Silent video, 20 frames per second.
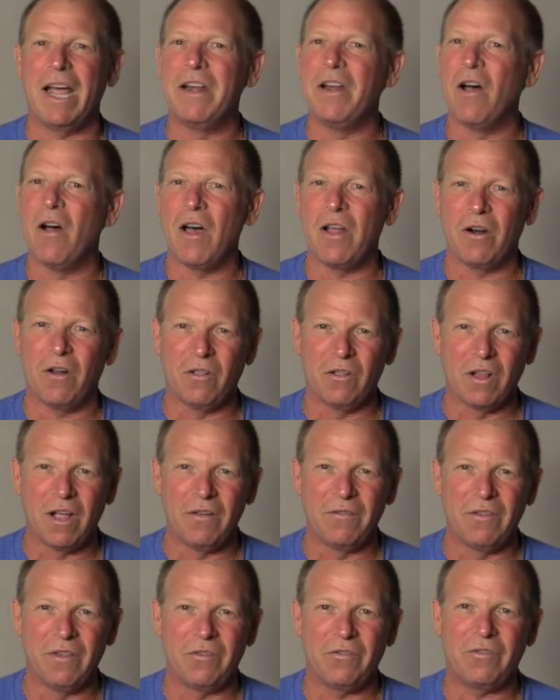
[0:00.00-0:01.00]
I know I don't
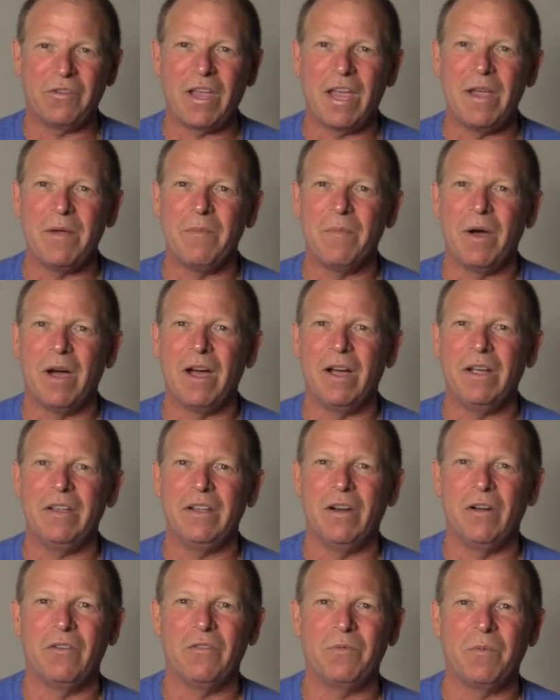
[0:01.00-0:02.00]
love this game
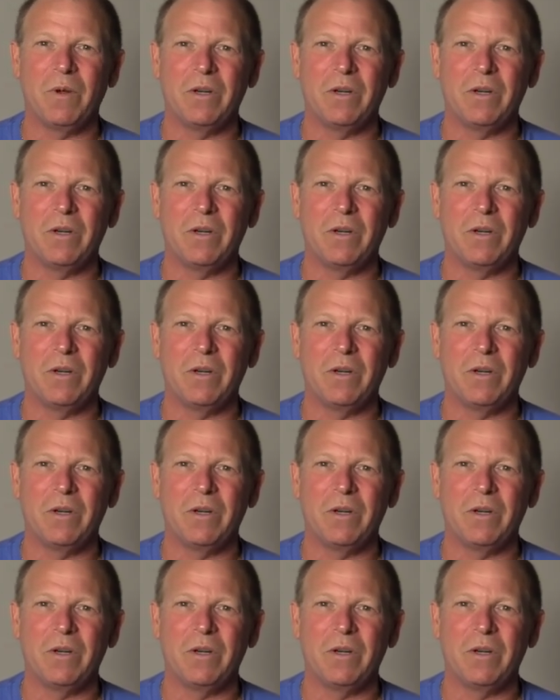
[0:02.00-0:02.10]
as